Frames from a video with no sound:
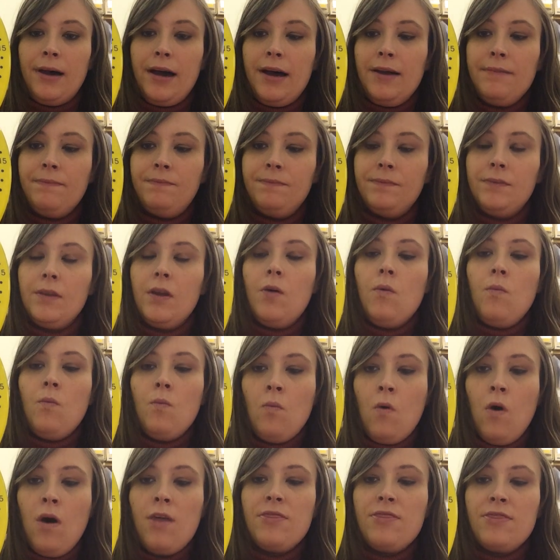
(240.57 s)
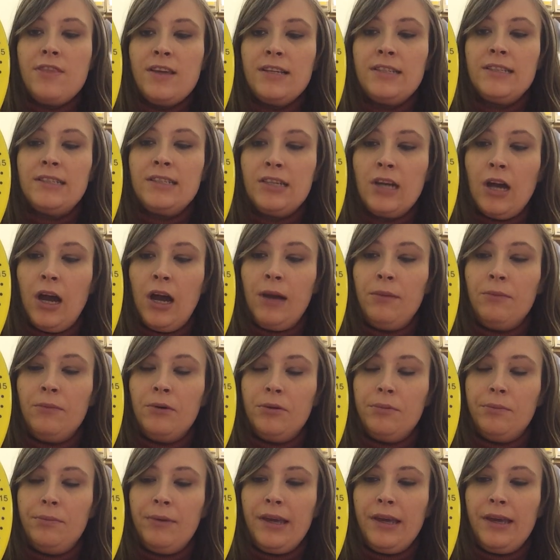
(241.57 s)
remember what this time
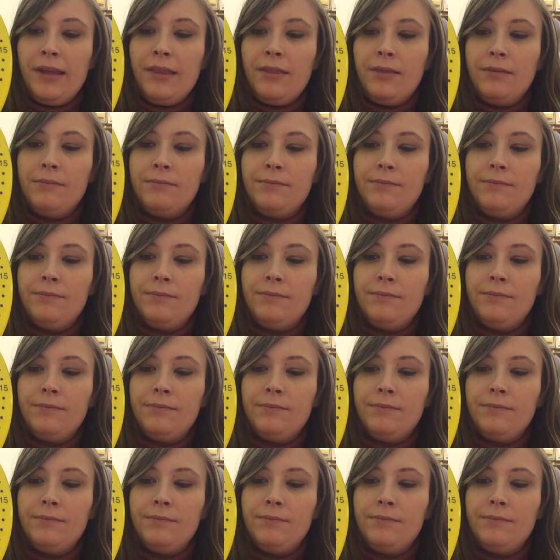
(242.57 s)
will be?